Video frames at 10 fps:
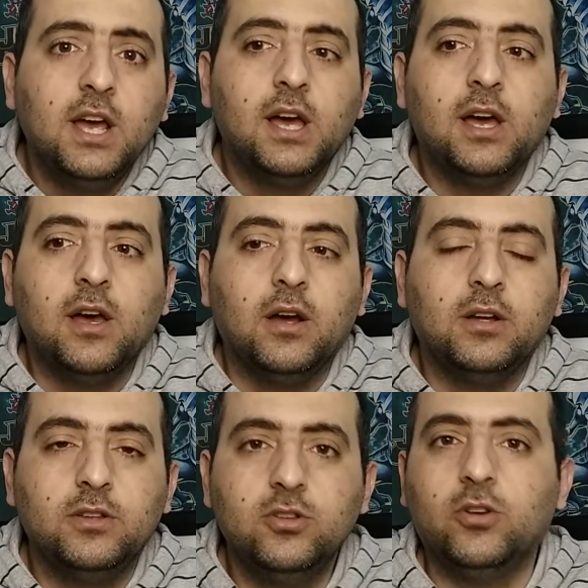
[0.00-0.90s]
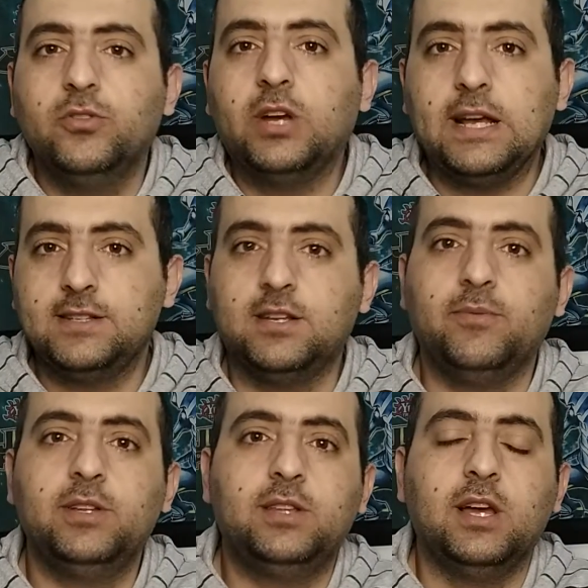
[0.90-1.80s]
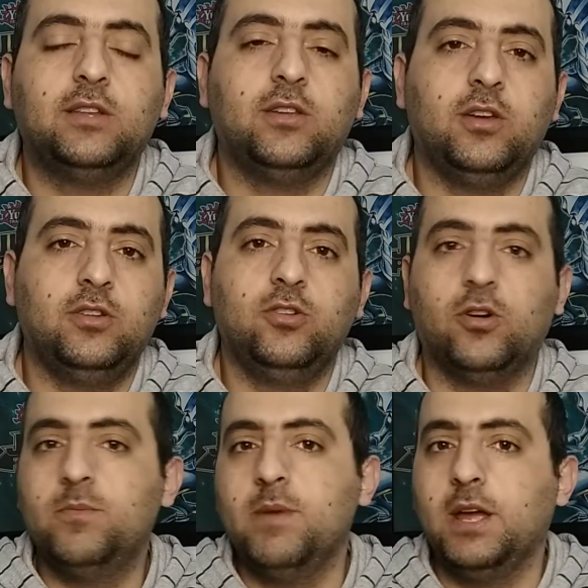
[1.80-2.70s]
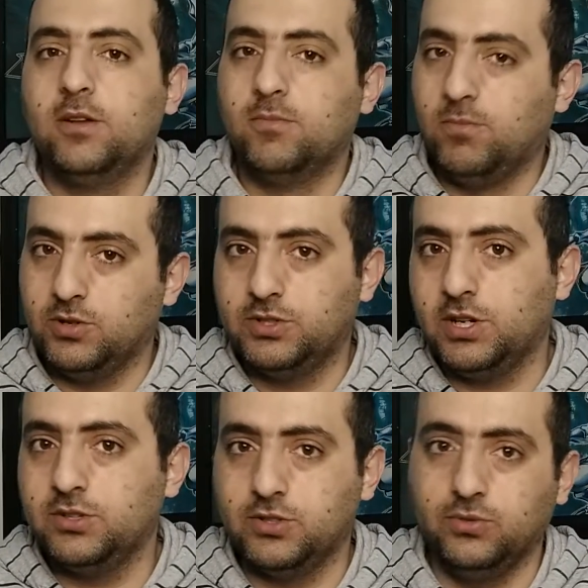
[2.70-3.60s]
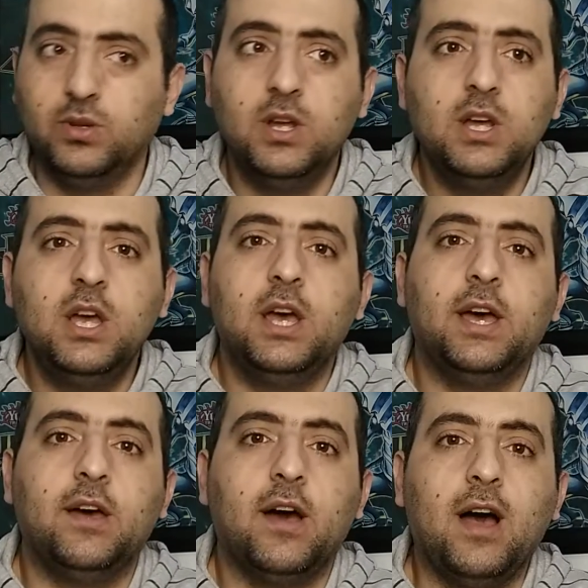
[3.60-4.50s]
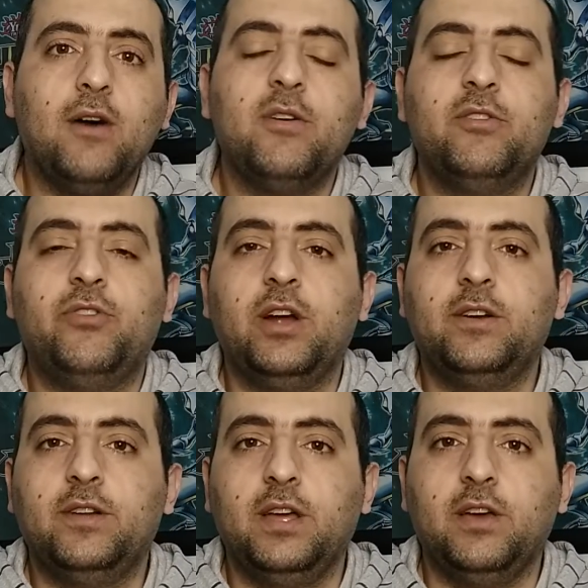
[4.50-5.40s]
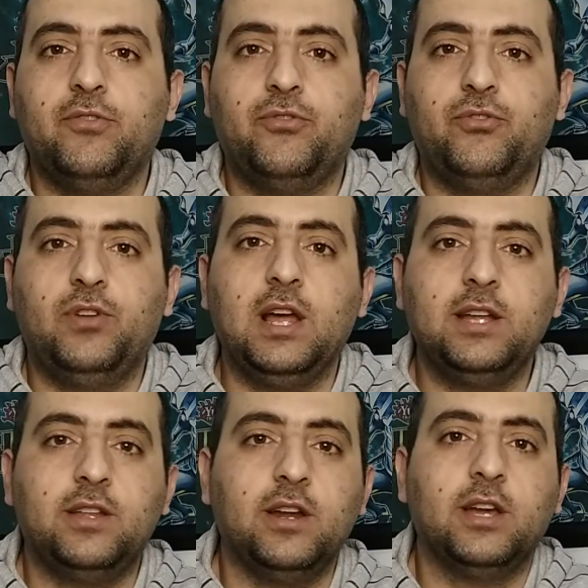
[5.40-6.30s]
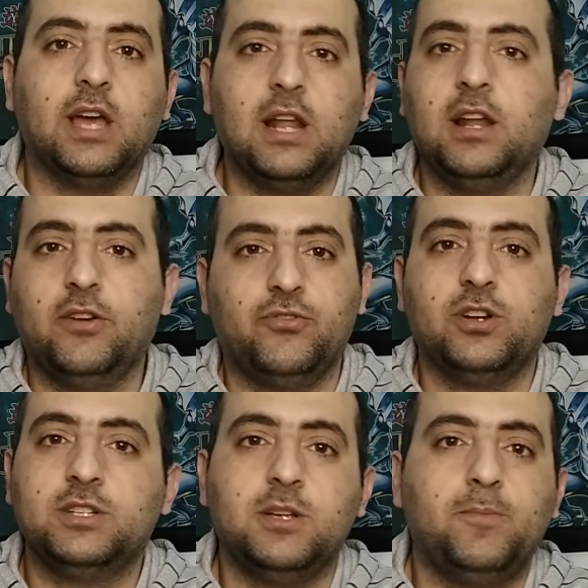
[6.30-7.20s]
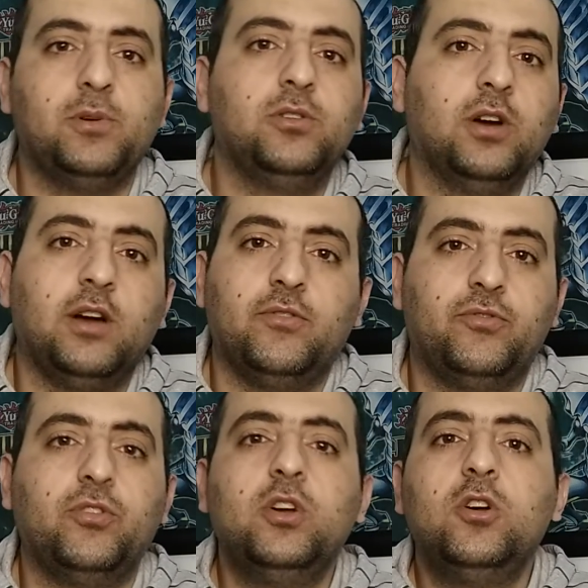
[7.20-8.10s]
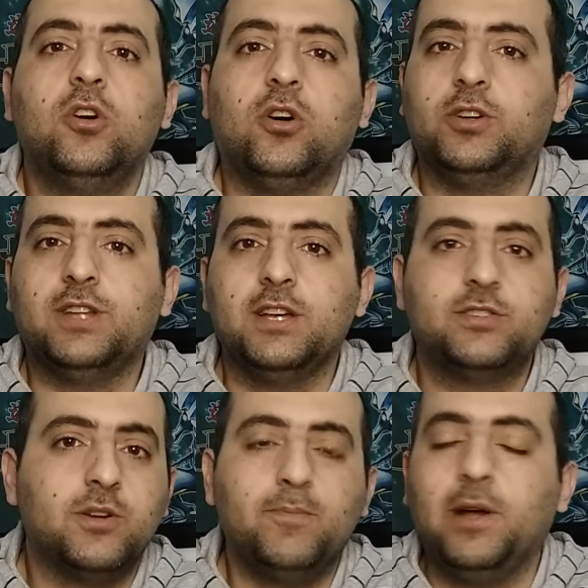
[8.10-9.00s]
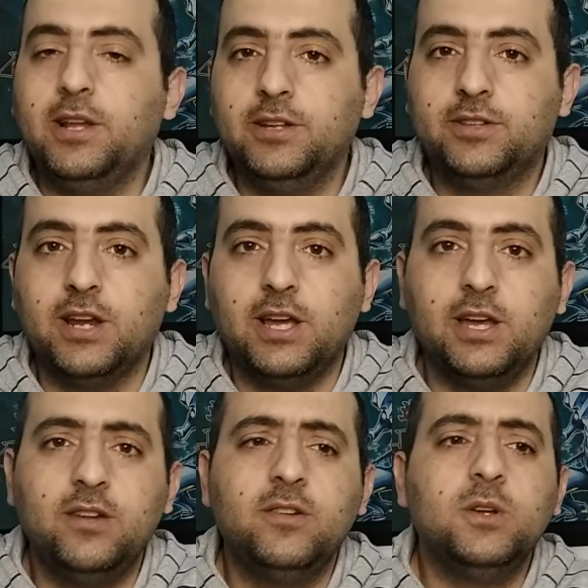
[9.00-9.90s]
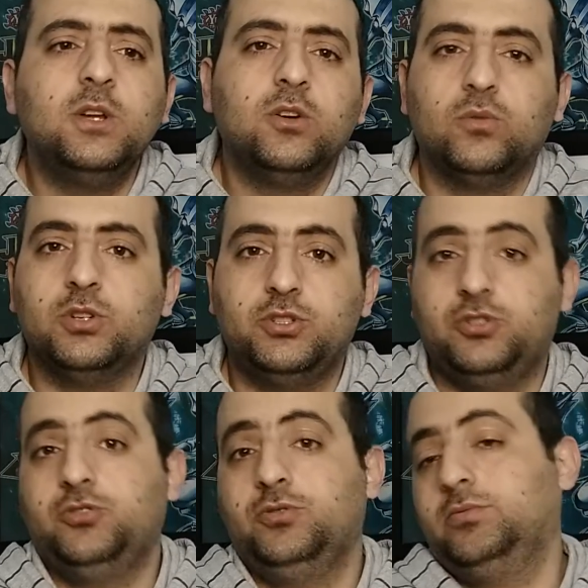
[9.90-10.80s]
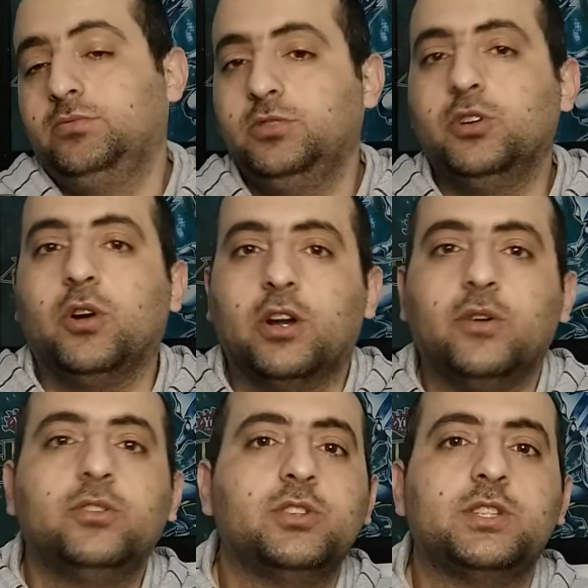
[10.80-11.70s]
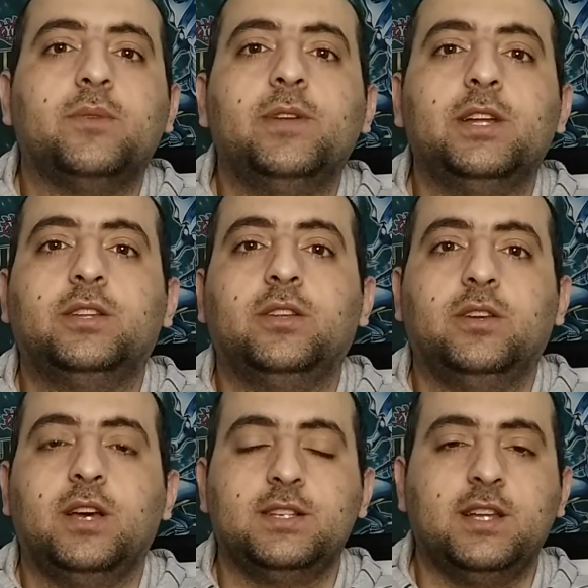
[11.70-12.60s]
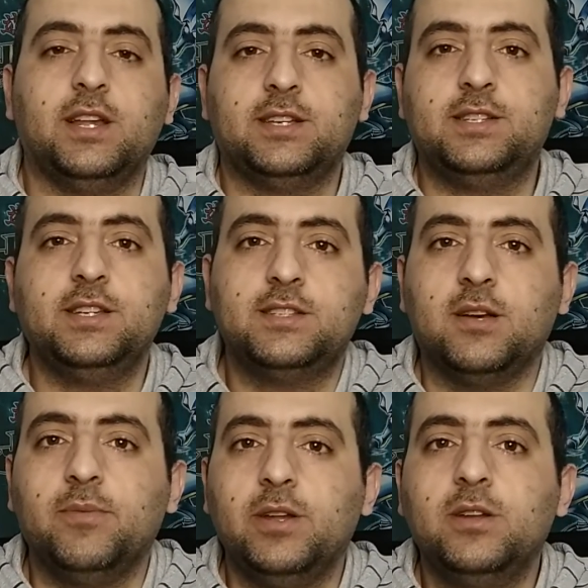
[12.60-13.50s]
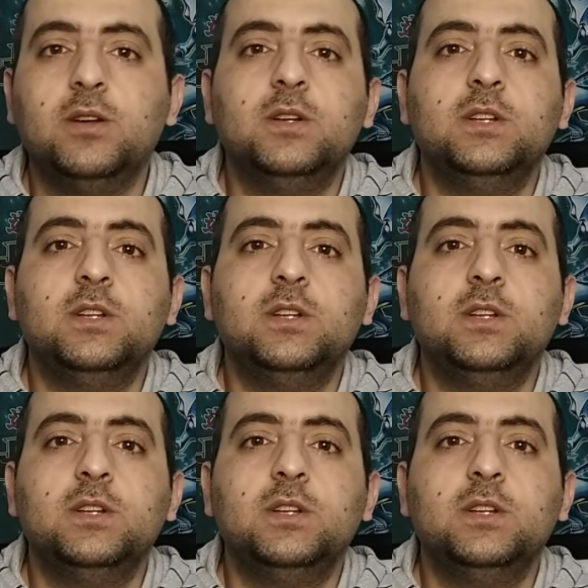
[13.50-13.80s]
no, you can summon that in your main monster zone. However, if later again, like for example you have Odd Eyes Rebellion Dragon, which you are going to summon it as an Xyz summon,